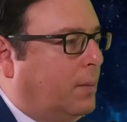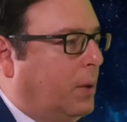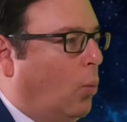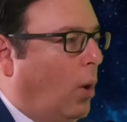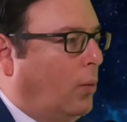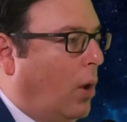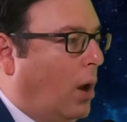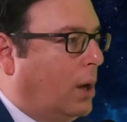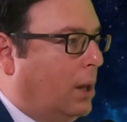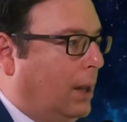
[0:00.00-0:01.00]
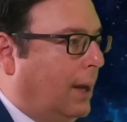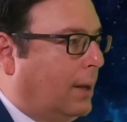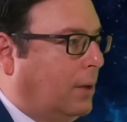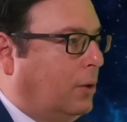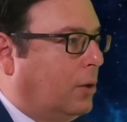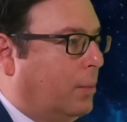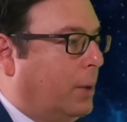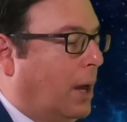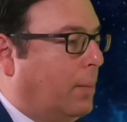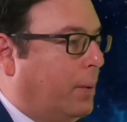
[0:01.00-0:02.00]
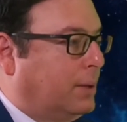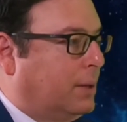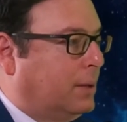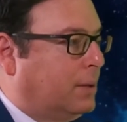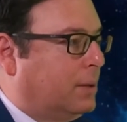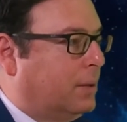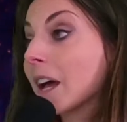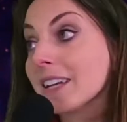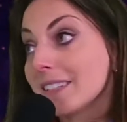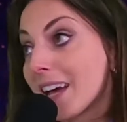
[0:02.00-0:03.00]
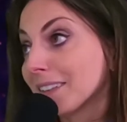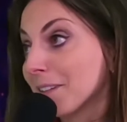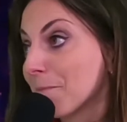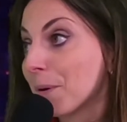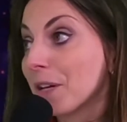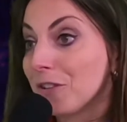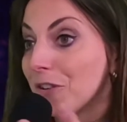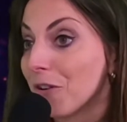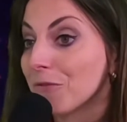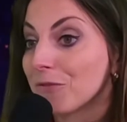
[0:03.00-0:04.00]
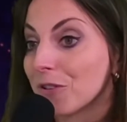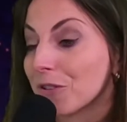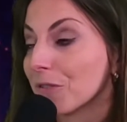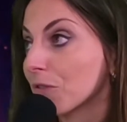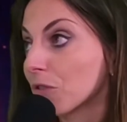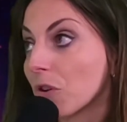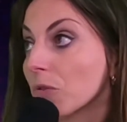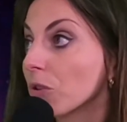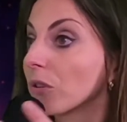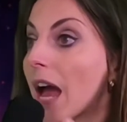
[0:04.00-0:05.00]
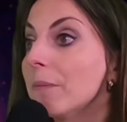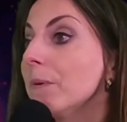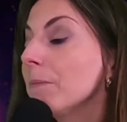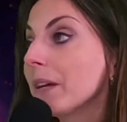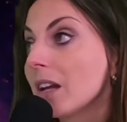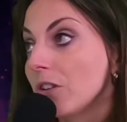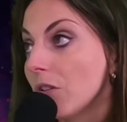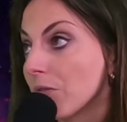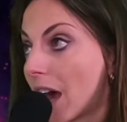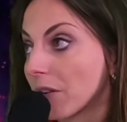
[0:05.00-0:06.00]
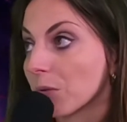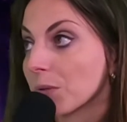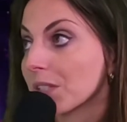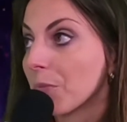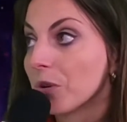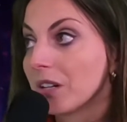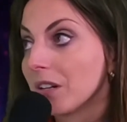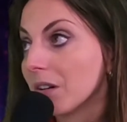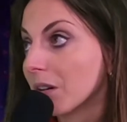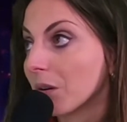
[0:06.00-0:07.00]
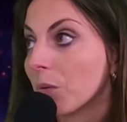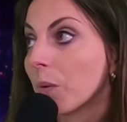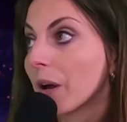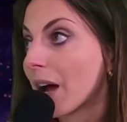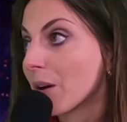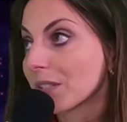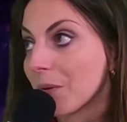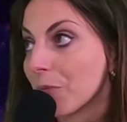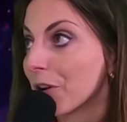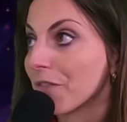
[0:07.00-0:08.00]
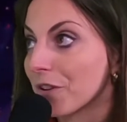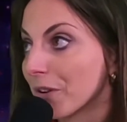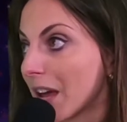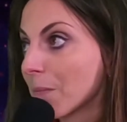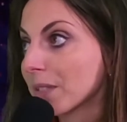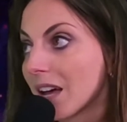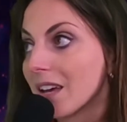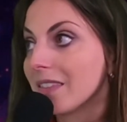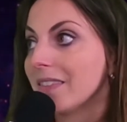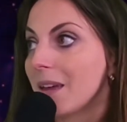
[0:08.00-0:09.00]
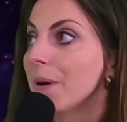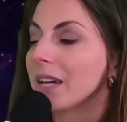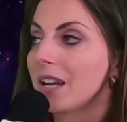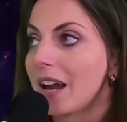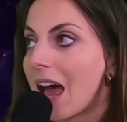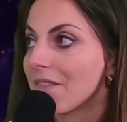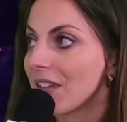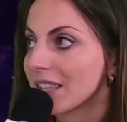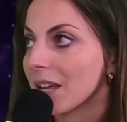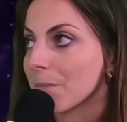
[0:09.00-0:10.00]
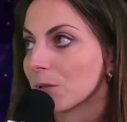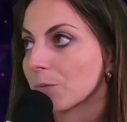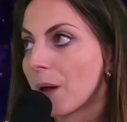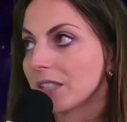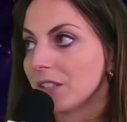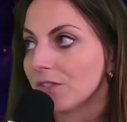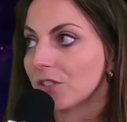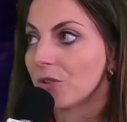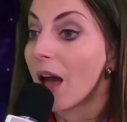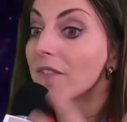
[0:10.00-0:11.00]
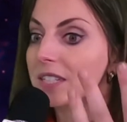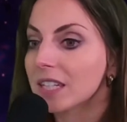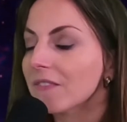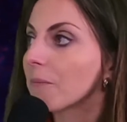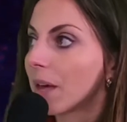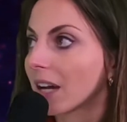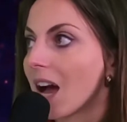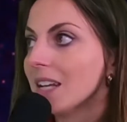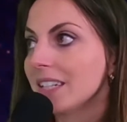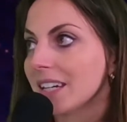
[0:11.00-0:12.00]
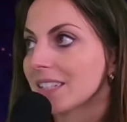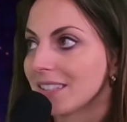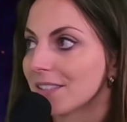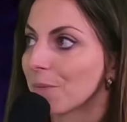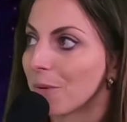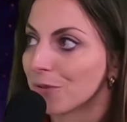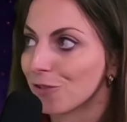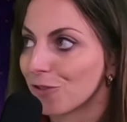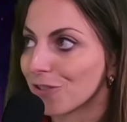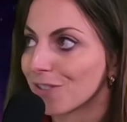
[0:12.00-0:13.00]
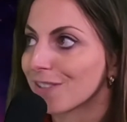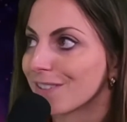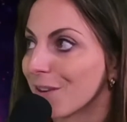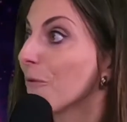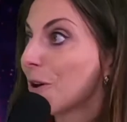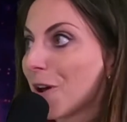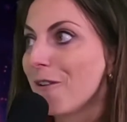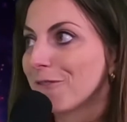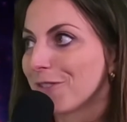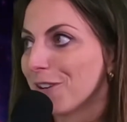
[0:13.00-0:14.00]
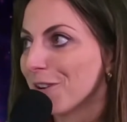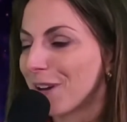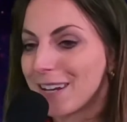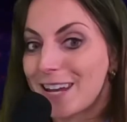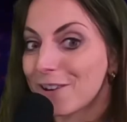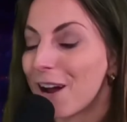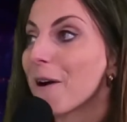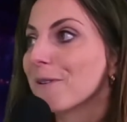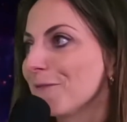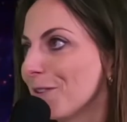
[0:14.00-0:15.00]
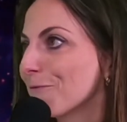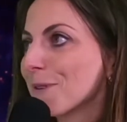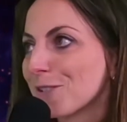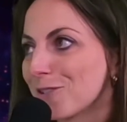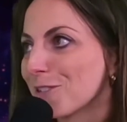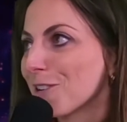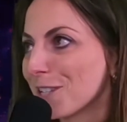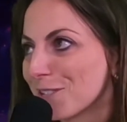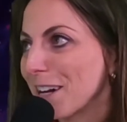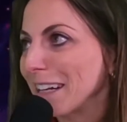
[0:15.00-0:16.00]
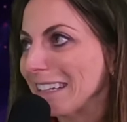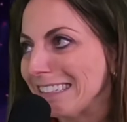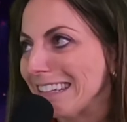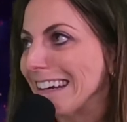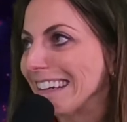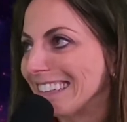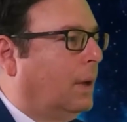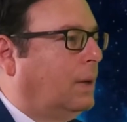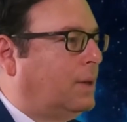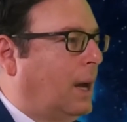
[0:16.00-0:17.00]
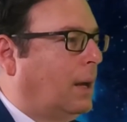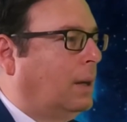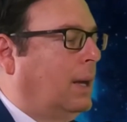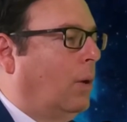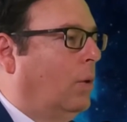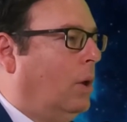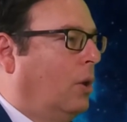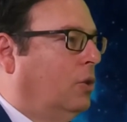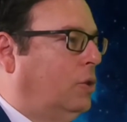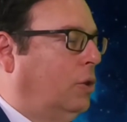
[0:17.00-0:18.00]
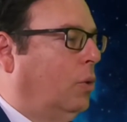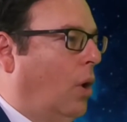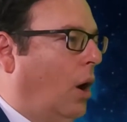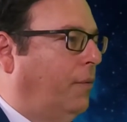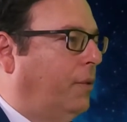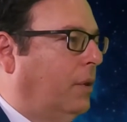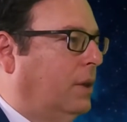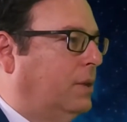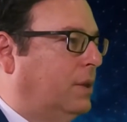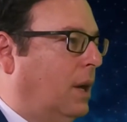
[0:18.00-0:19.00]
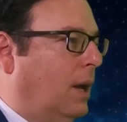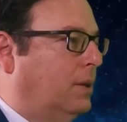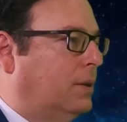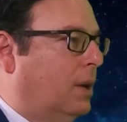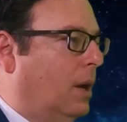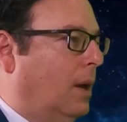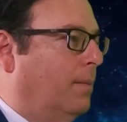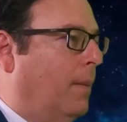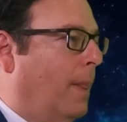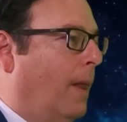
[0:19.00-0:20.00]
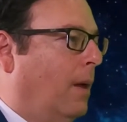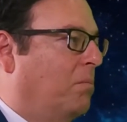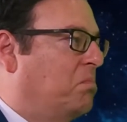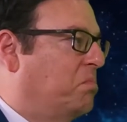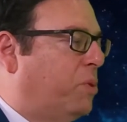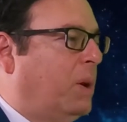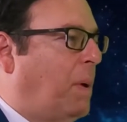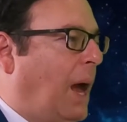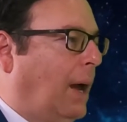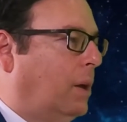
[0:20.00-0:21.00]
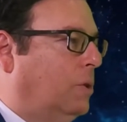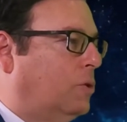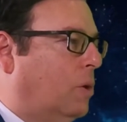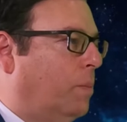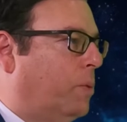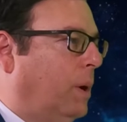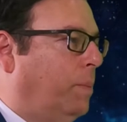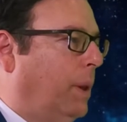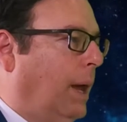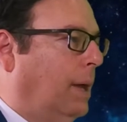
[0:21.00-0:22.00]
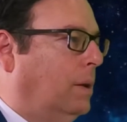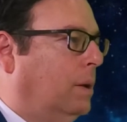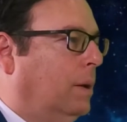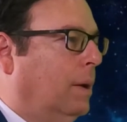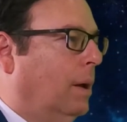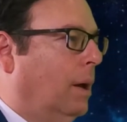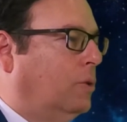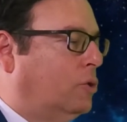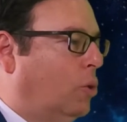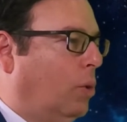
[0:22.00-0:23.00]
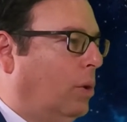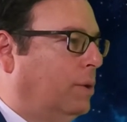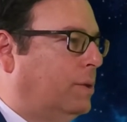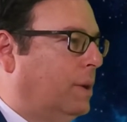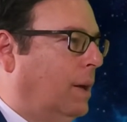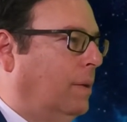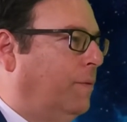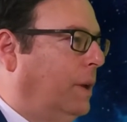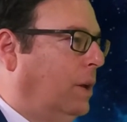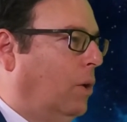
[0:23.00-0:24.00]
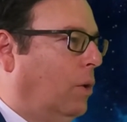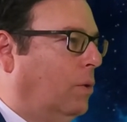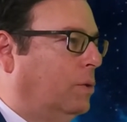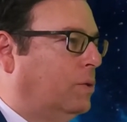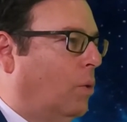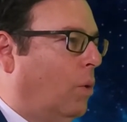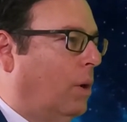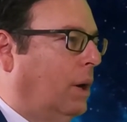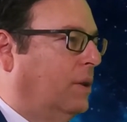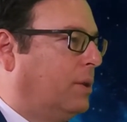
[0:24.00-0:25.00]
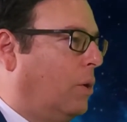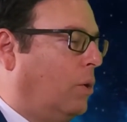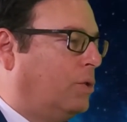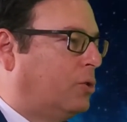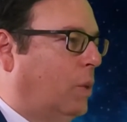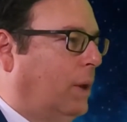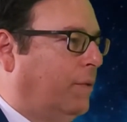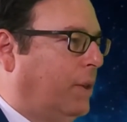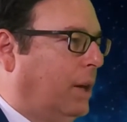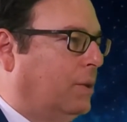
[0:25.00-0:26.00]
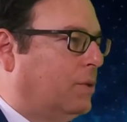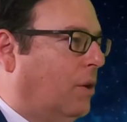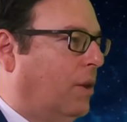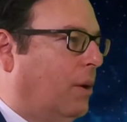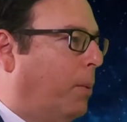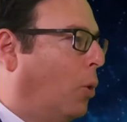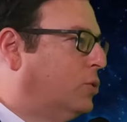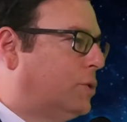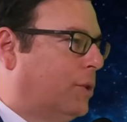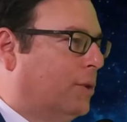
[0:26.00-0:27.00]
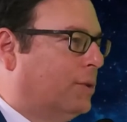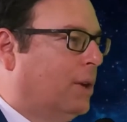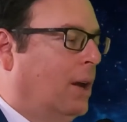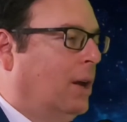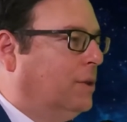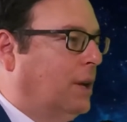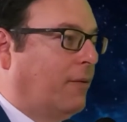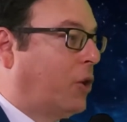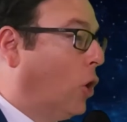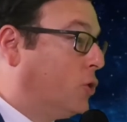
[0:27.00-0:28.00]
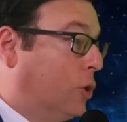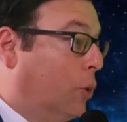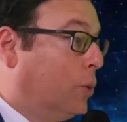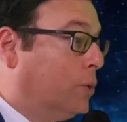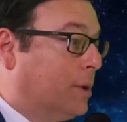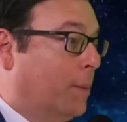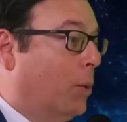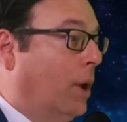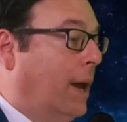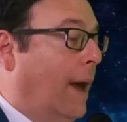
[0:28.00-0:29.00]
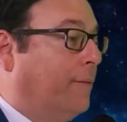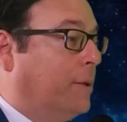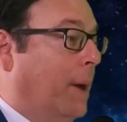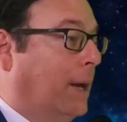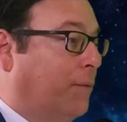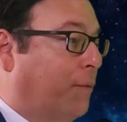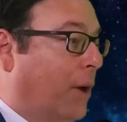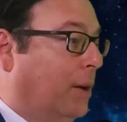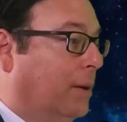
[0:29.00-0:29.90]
I mean, one wrong click and you could be out of business. Exactly. Right? But, you know, your admin may not know that, or someone in a warehouse somewhere, if you're in Amazon, they might not have that same perspective. So you have to give them that context as opposed to just the one-off, you know, take your hour of information security training today. Exactly. Now, do you offer this as prepackaged or pre-planned tools and videos, or is it a whole suite of things? Are there posters? Yeah. Do you have cartoons? I mean, what do you have to make it fun?